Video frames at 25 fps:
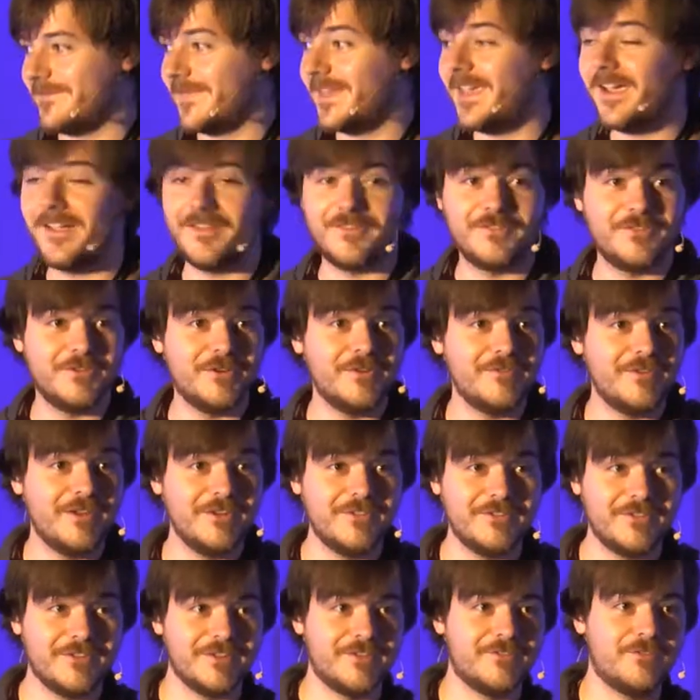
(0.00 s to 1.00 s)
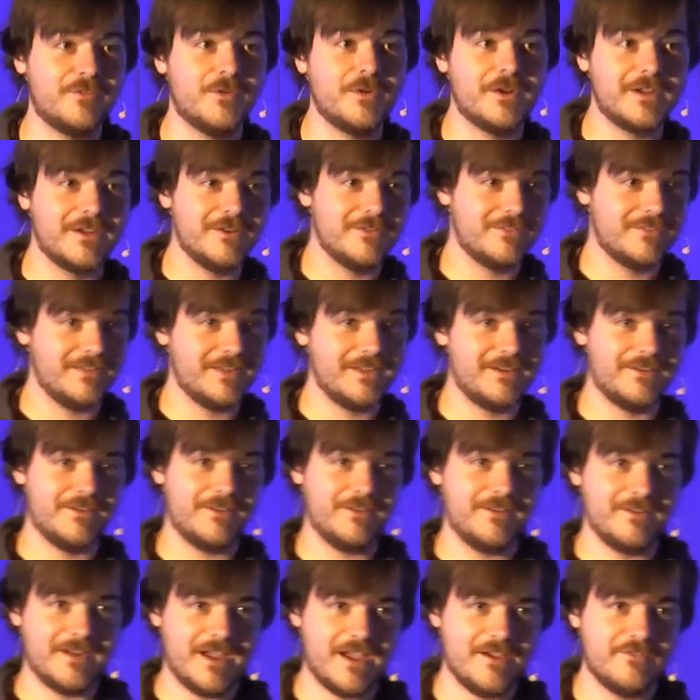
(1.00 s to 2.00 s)
yeah, so eventually, four years
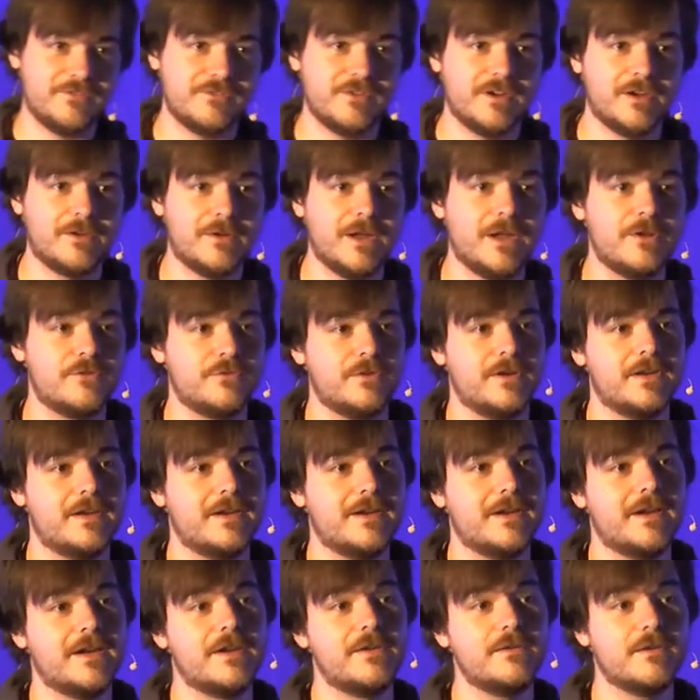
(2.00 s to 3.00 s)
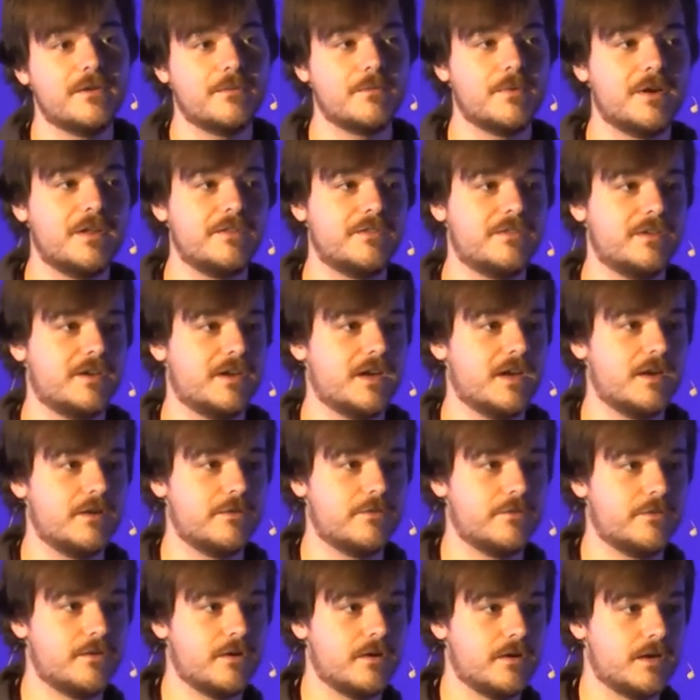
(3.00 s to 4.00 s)
later, after I graduated, I knew I wanted to kind of
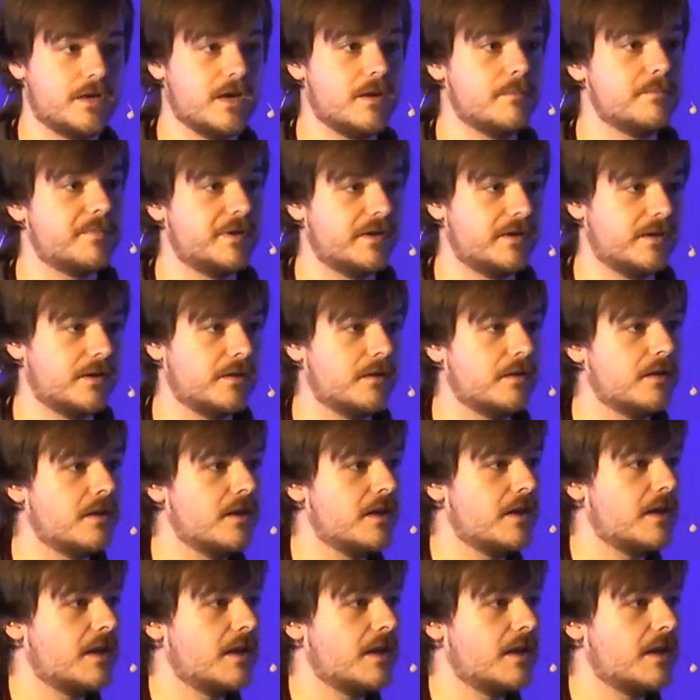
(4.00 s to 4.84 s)
start a company.